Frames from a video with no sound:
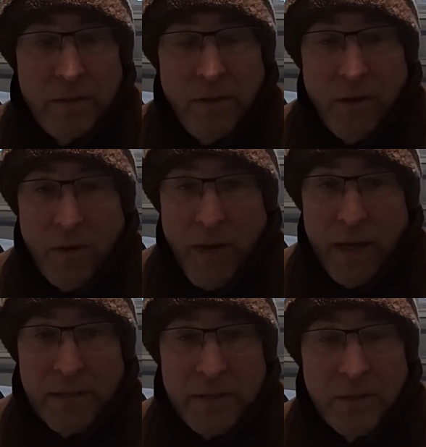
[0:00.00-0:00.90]
All
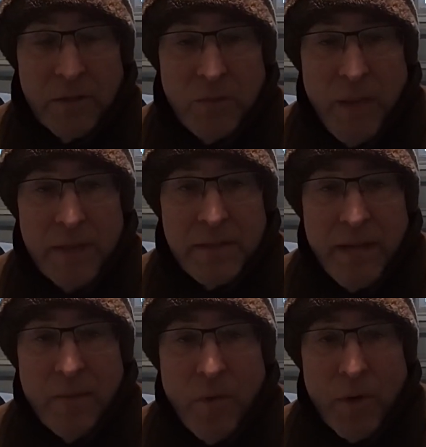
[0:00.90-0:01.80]
right, so it's
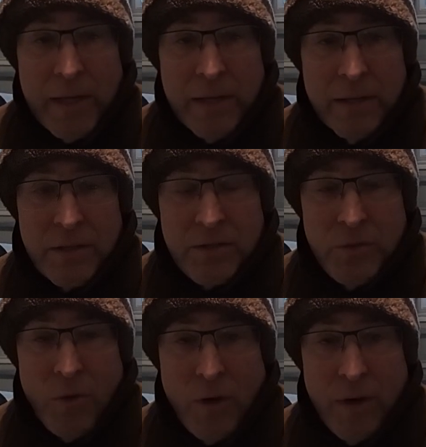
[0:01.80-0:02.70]
Wednesday morning. The
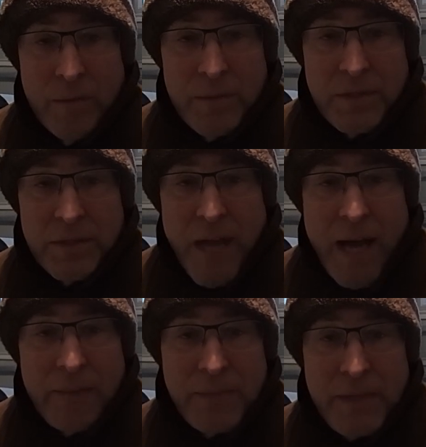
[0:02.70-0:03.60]
storm
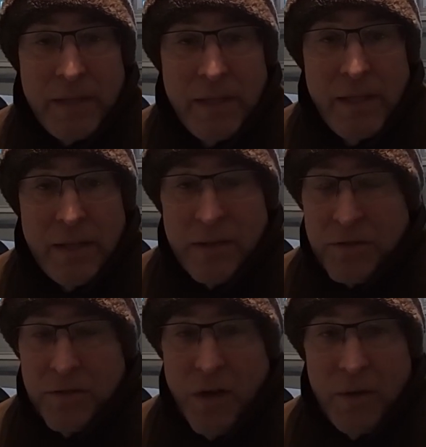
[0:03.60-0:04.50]
stopped. The
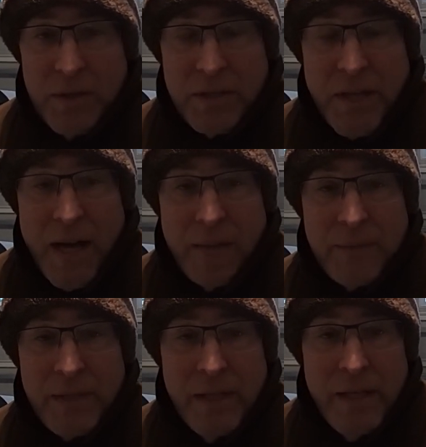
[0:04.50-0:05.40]
snow has
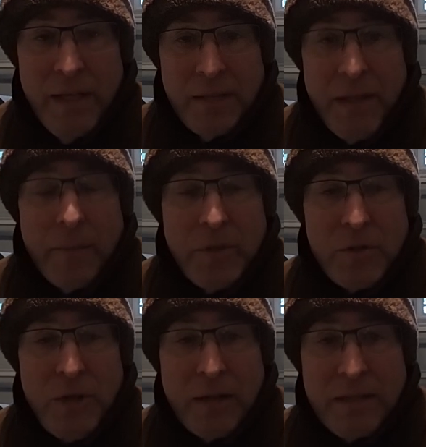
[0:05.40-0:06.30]
stopped.
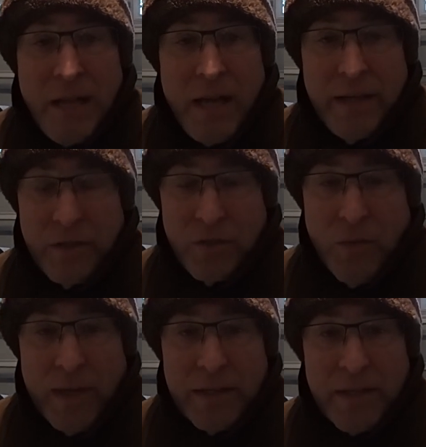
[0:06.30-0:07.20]
Temperature outside is
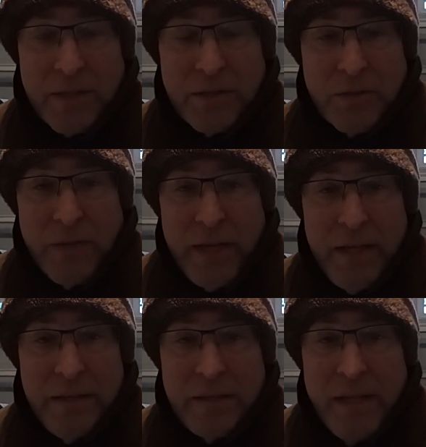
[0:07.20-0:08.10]
26
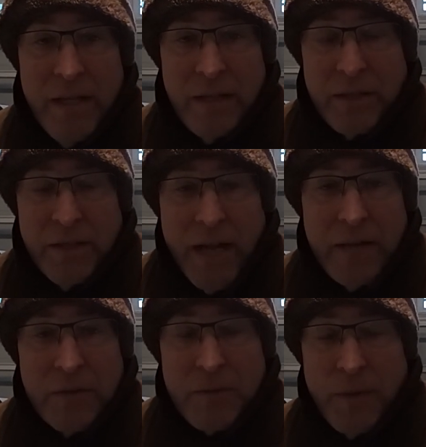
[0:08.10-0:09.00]
degrees.
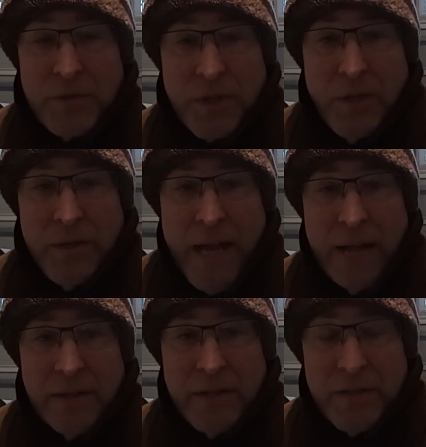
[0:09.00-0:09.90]
Tonight we're supposed to go
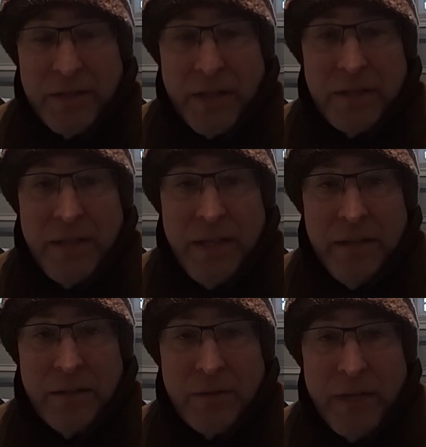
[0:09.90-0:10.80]
down to
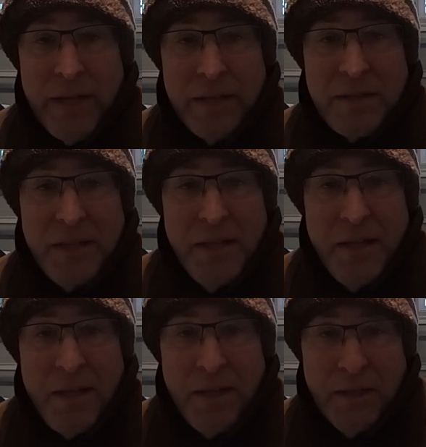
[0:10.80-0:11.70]
16 degrees.
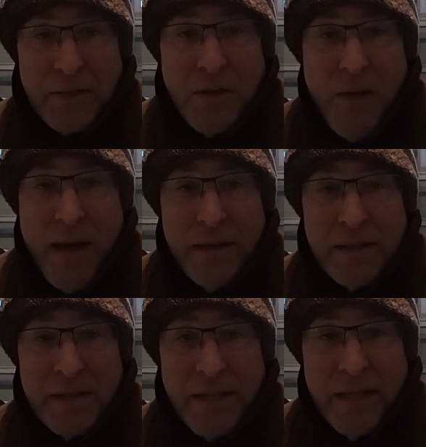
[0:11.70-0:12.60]
And let's go out
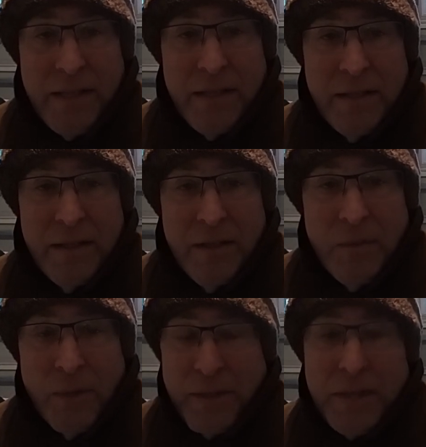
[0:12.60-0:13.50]
and see
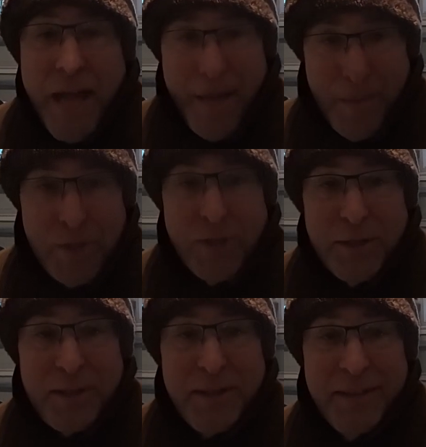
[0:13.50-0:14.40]
what the damage
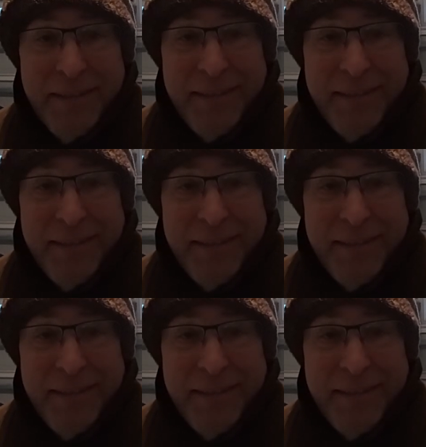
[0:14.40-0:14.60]
is.